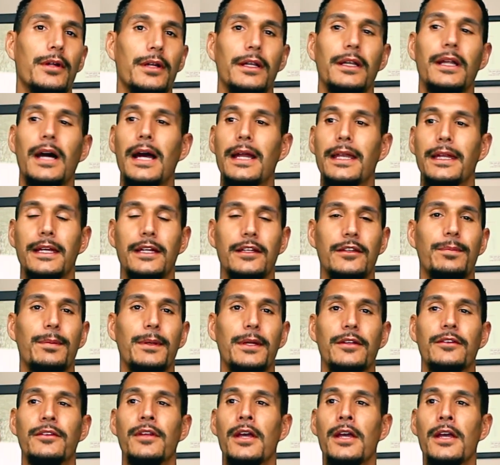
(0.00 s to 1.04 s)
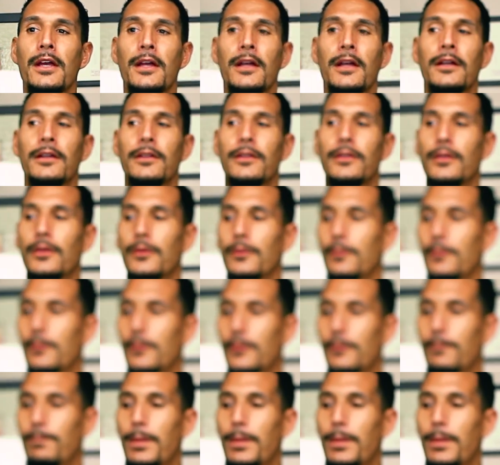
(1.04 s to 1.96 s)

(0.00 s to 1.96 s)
going to line against because you know,